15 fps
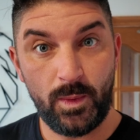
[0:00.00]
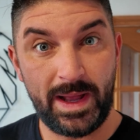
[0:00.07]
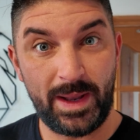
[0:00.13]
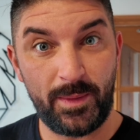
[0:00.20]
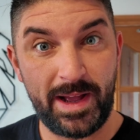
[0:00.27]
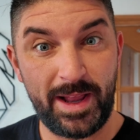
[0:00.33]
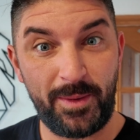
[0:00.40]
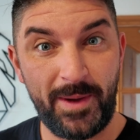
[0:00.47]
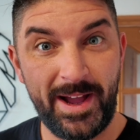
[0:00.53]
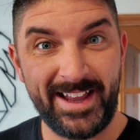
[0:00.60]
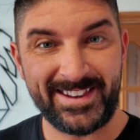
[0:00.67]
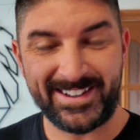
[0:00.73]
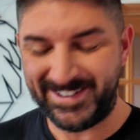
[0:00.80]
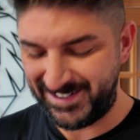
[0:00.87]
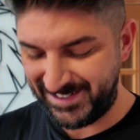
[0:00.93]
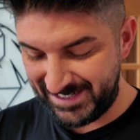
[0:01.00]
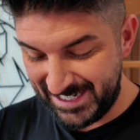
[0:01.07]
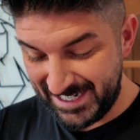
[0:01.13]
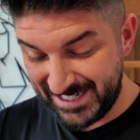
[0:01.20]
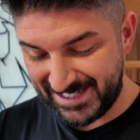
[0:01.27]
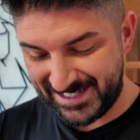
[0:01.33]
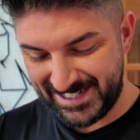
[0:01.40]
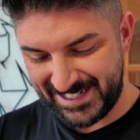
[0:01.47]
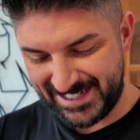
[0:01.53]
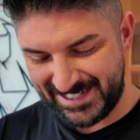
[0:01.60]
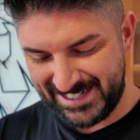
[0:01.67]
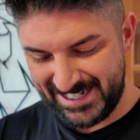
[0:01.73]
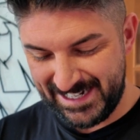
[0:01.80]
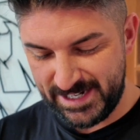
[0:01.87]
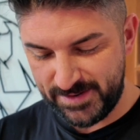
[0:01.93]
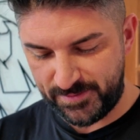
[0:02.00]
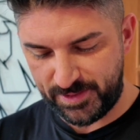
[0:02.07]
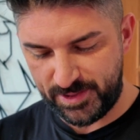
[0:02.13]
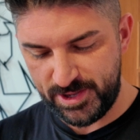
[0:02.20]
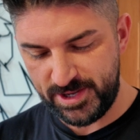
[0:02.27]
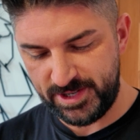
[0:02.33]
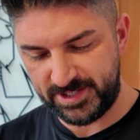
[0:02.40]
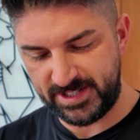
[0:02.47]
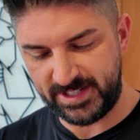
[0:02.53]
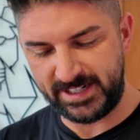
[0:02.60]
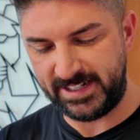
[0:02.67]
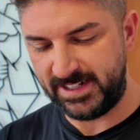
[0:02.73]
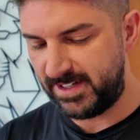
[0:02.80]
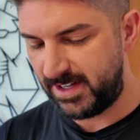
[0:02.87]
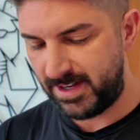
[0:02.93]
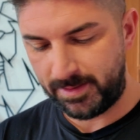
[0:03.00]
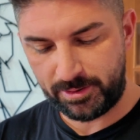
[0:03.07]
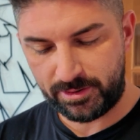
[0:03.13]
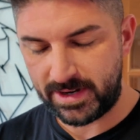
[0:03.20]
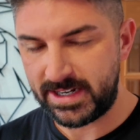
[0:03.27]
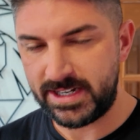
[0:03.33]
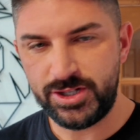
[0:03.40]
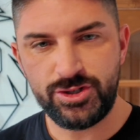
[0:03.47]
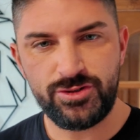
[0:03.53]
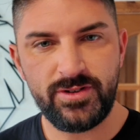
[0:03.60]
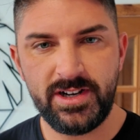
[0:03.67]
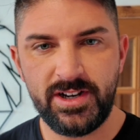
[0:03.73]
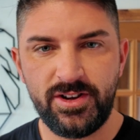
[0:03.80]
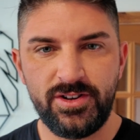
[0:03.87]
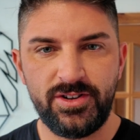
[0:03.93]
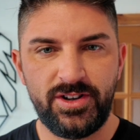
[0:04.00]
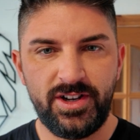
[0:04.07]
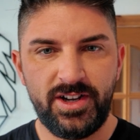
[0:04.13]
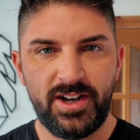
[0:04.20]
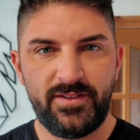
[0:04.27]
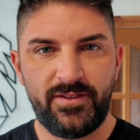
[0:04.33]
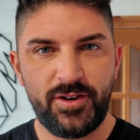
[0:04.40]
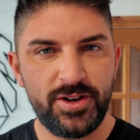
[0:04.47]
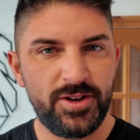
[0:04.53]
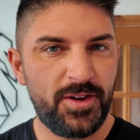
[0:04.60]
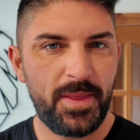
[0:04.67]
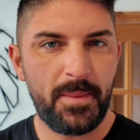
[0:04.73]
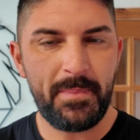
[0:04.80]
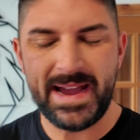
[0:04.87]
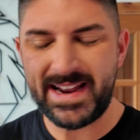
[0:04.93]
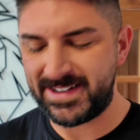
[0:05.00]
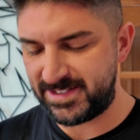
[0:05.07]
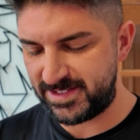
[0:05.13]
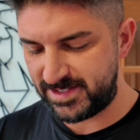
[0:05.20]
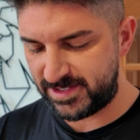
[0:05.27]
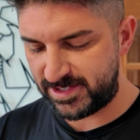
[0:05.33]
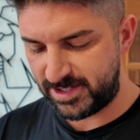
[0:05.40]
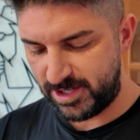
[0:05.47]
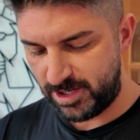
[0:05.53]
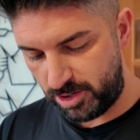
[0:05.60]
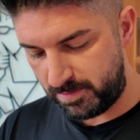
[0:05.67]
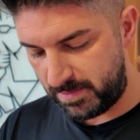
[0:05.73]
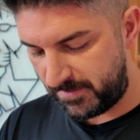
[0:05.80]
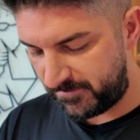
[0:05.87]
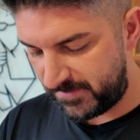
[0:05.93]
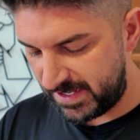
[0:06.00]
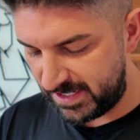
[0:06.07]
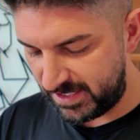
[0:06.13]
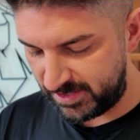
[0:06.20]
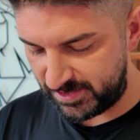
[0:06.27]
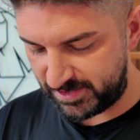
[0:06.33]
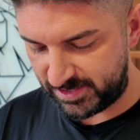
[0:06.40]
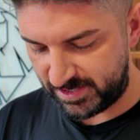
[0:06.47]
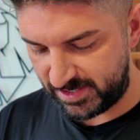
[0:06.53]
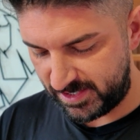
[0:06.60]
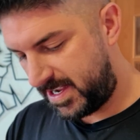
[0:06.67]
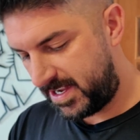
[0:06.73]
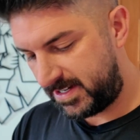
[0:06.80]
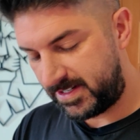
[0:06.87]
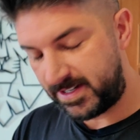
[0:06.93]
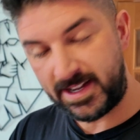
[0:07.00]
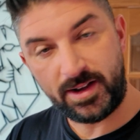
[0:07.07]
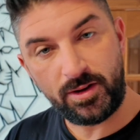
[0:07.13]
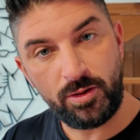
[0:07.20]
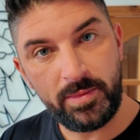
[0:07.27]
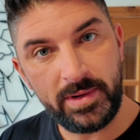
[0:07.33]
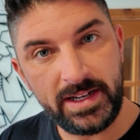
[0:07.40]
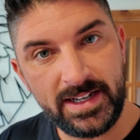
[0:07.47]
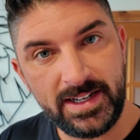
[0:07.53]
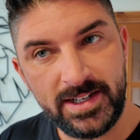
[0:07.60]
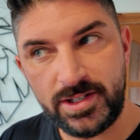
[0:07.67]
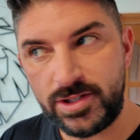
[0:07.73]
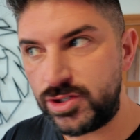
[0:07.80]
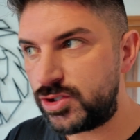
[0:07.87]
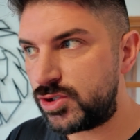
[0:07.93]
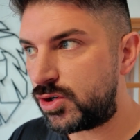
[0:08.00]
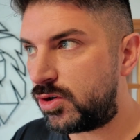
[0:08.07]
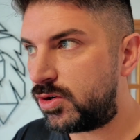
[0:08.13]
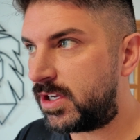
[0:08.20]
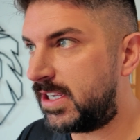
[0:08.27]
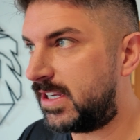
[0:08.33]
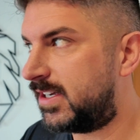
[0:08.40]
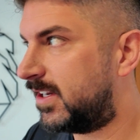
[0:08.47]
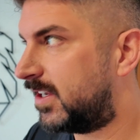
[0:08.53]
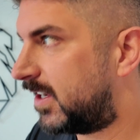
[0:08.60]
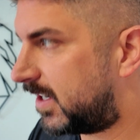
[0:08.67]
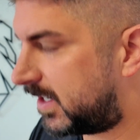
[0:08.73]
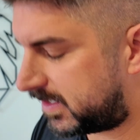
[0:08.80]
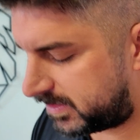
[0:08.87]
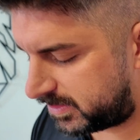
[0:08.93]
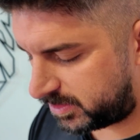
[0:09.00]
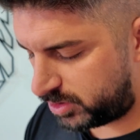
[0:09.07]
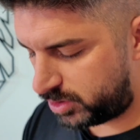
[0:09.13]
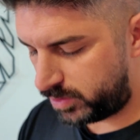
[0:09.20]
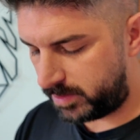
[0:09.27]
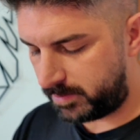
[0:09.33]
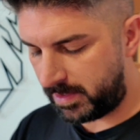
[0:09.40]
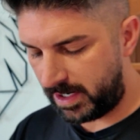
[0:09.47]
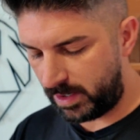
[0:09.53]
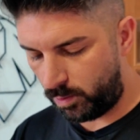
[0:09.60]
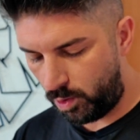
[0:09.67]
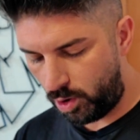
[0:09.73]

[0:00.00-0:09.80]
Well. Day 16 of 30. I'm cracking straight on. I've already got the bands on my fingers and I'll be talking and doing my